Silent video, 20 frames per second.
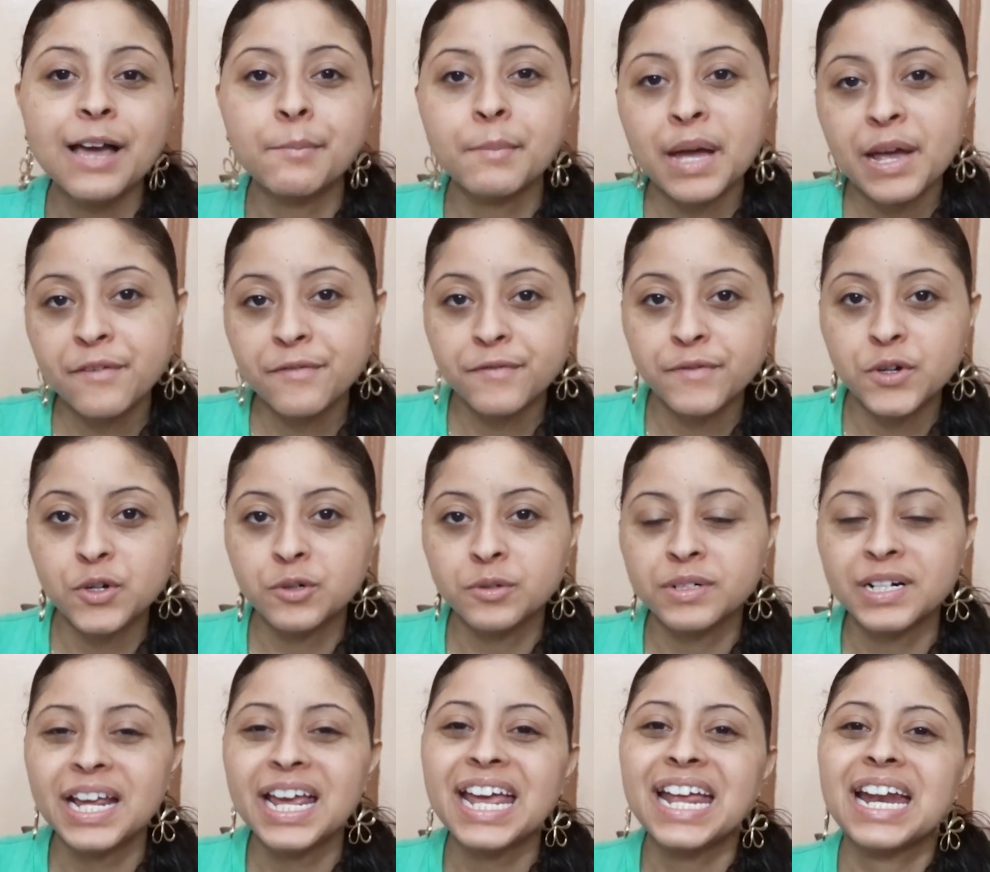I have my
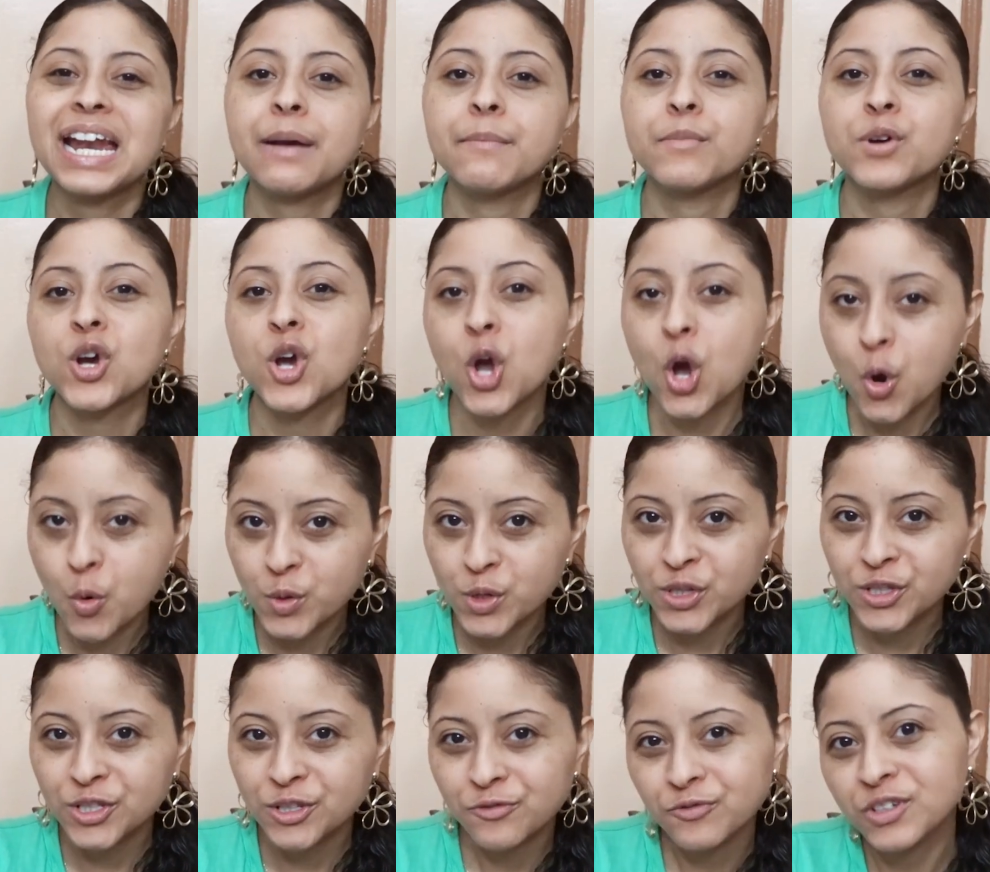phone and I'm
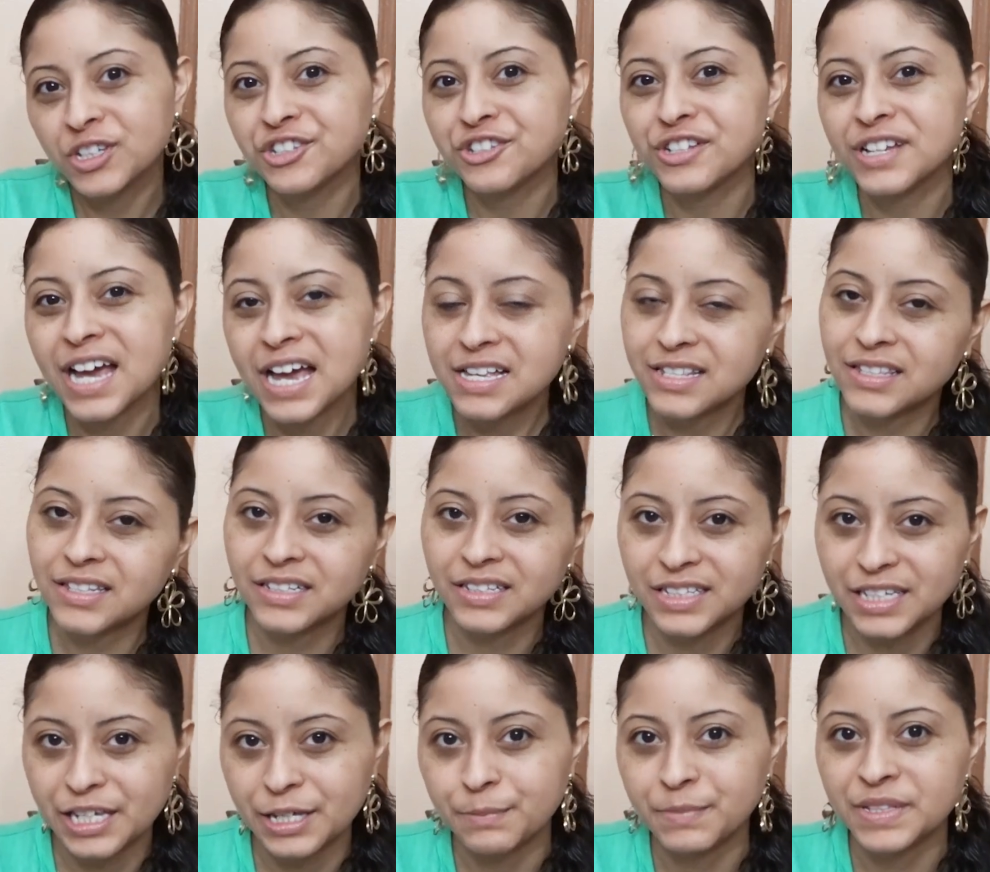going to read you guys the
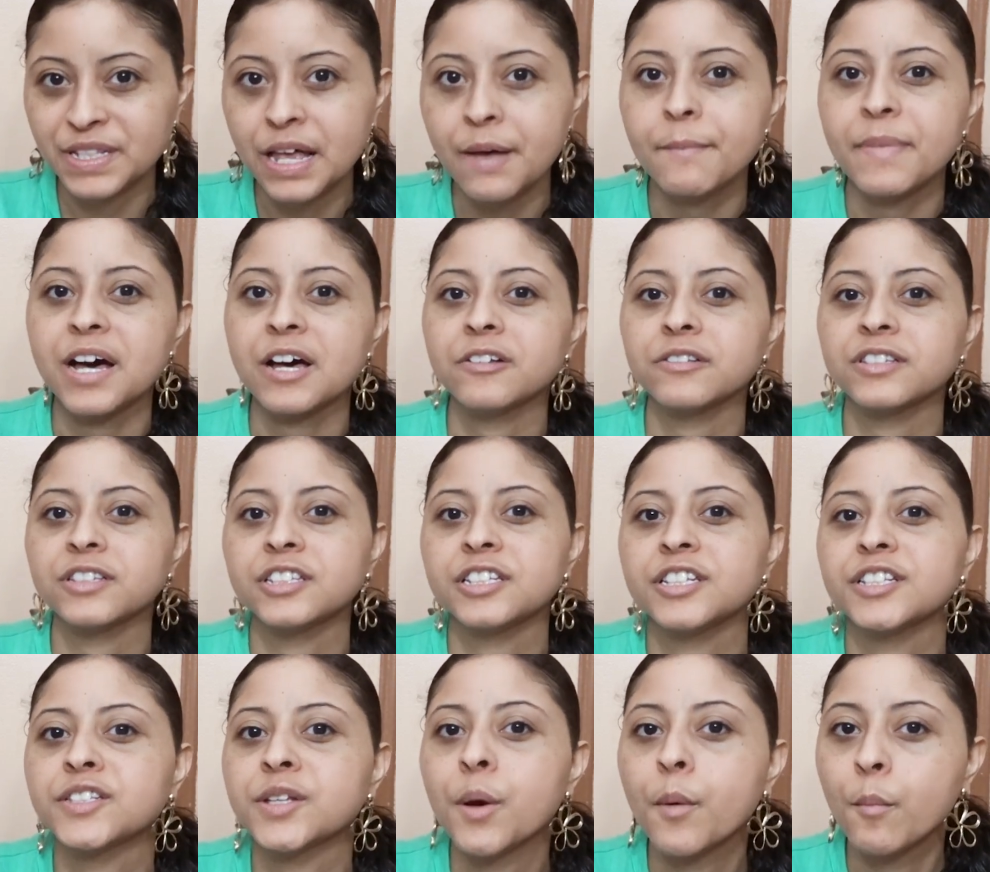claims about
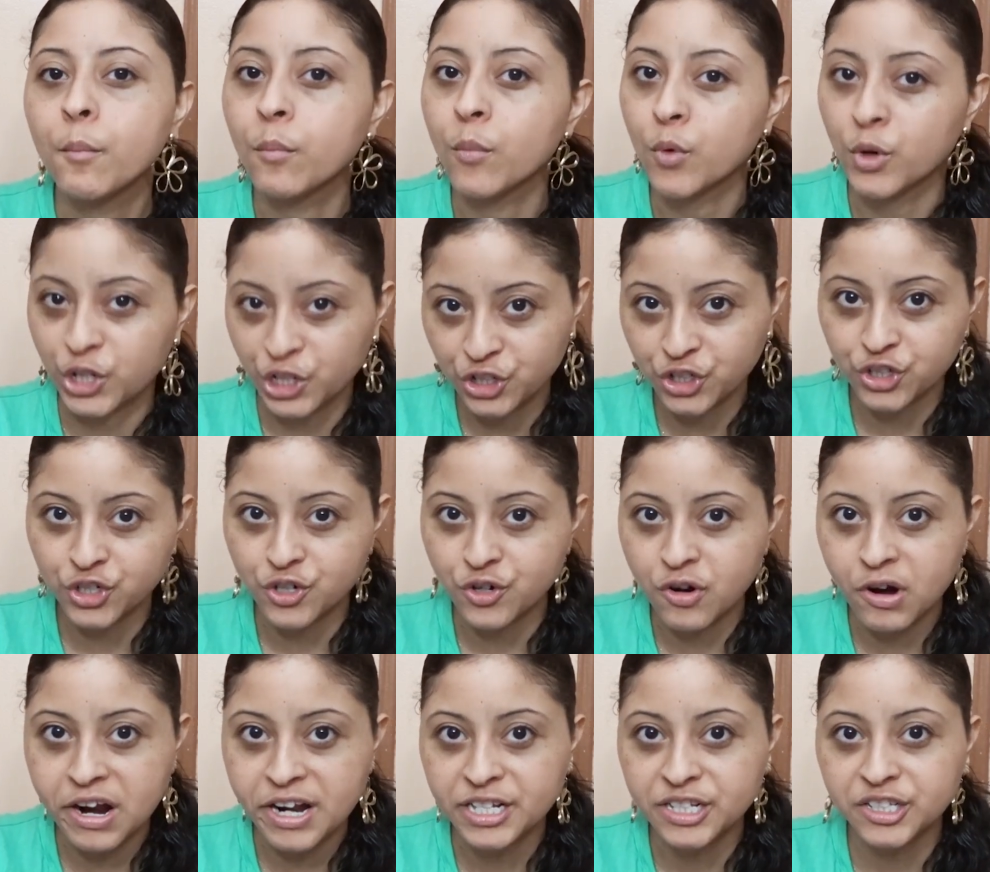this
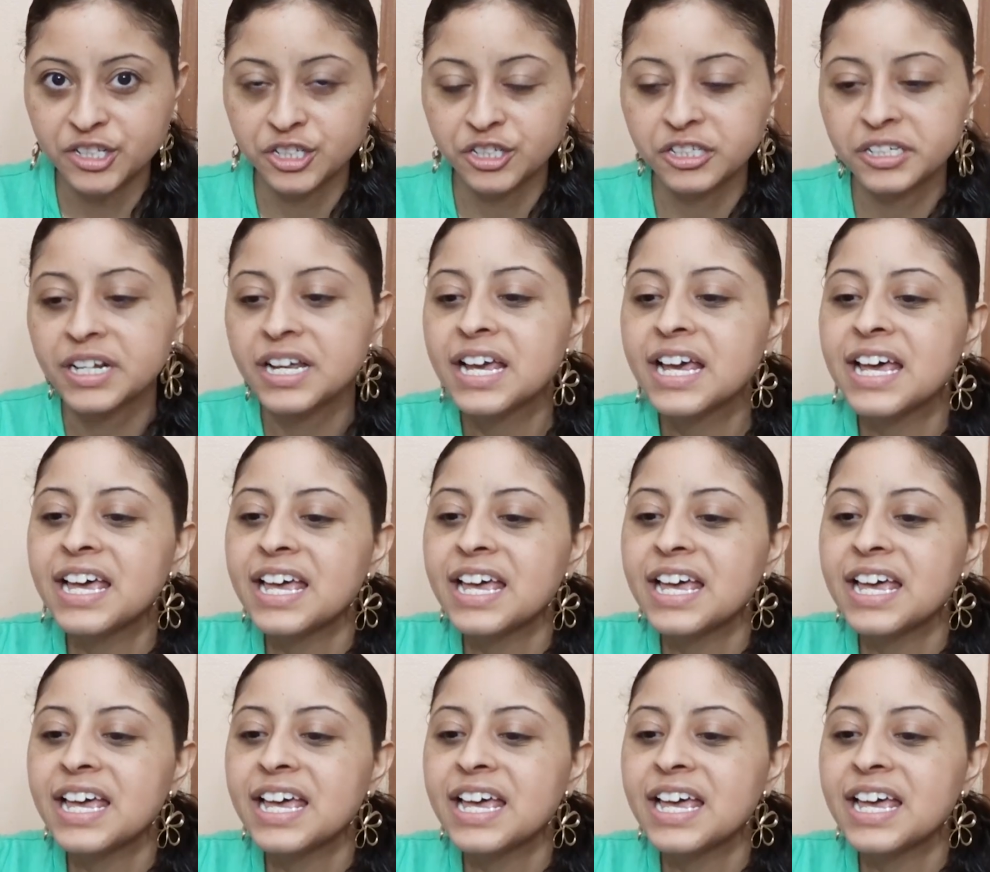moisturizer.